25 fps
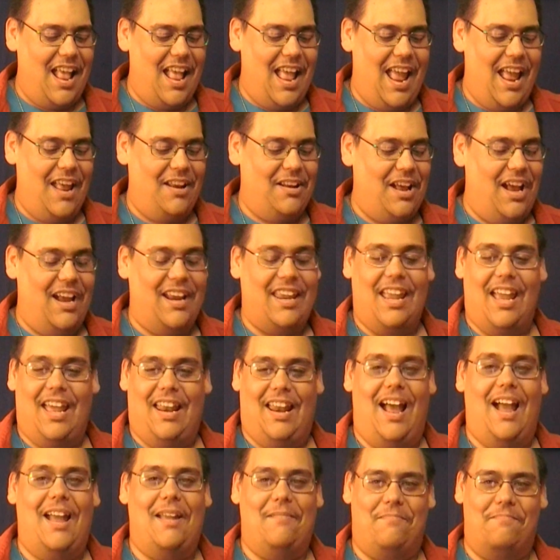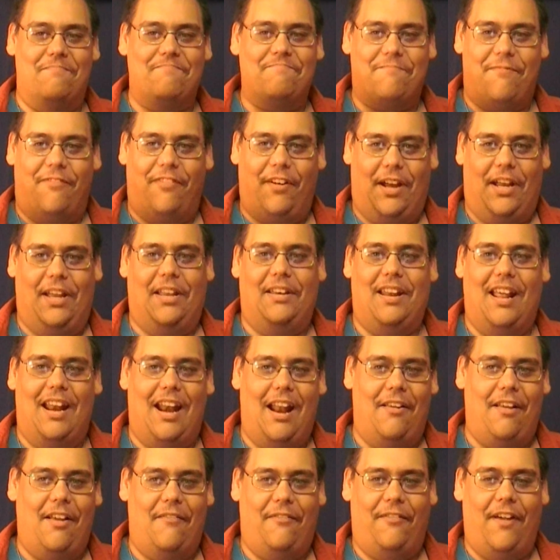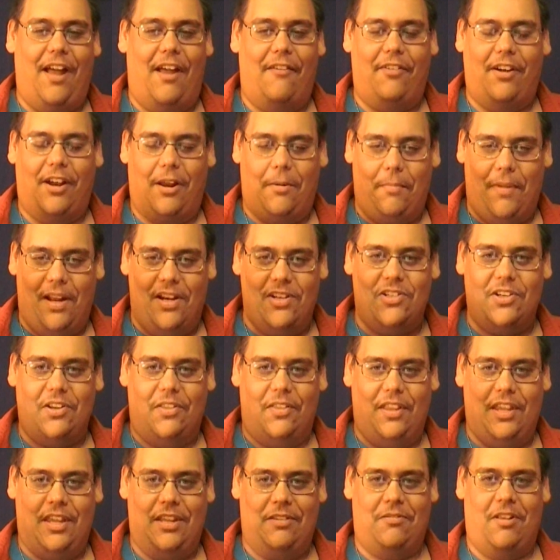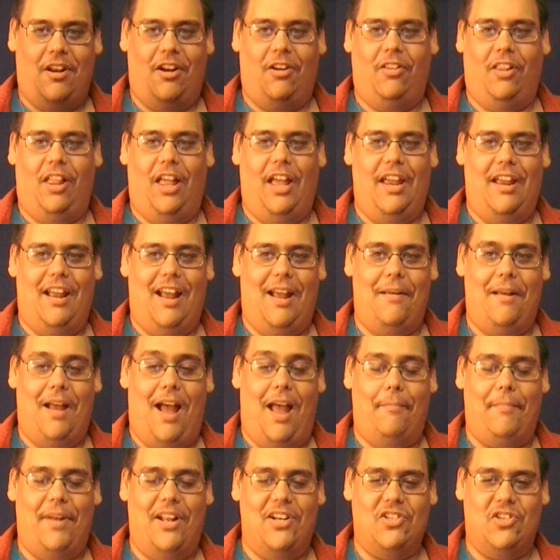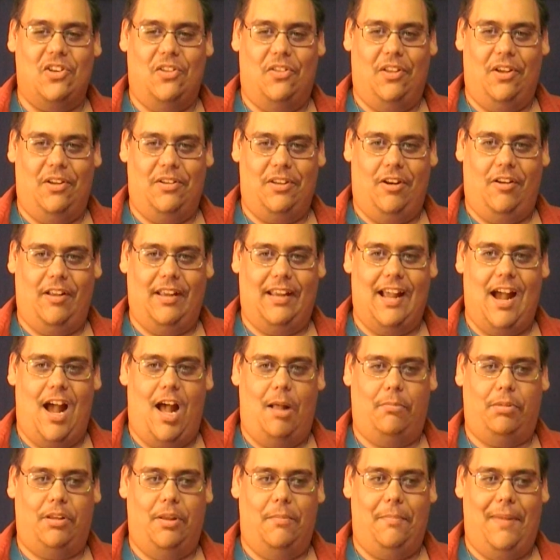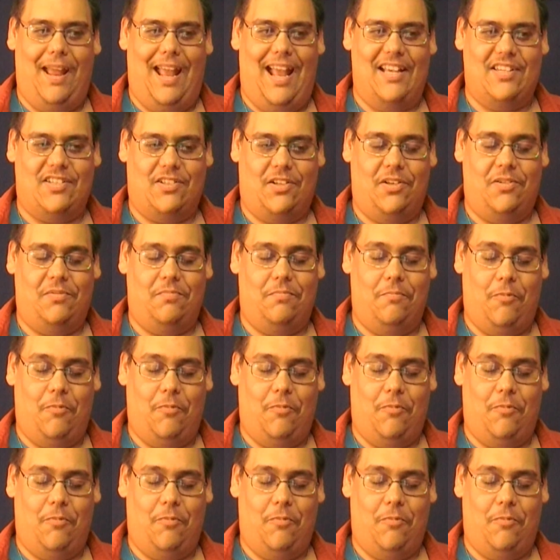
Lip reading: and again, I fucking mentioned the, I mentioned the, like, goblin mask,